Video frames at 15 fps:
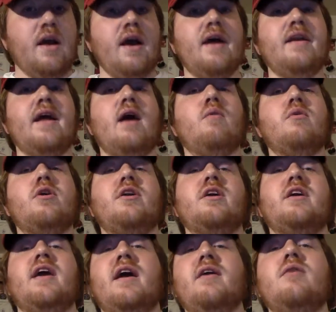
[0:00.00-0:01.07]
And now we're going to
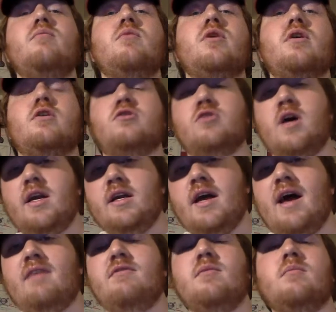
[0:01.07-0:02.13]
get him. We're going to try to
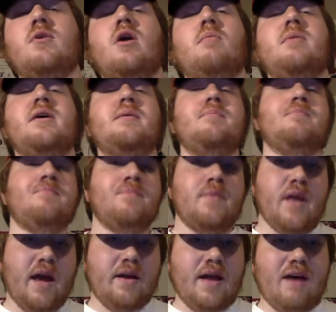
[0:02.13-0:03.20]
have him come in
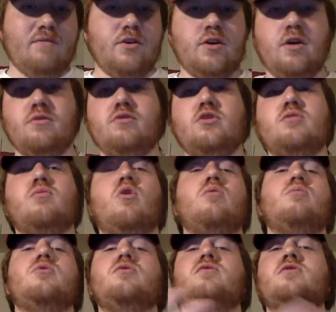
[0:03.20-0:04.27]
and have another small
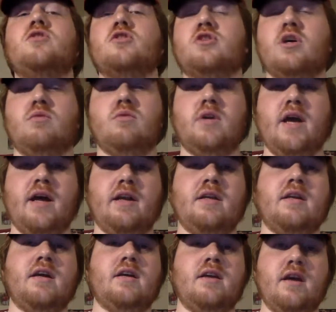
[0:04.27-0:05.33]
move just like we added
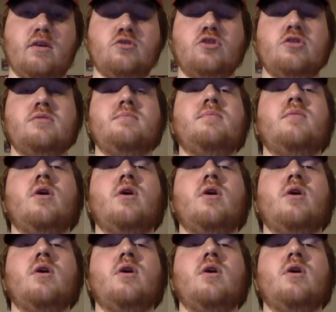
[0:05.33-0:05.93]
Nick Nelson.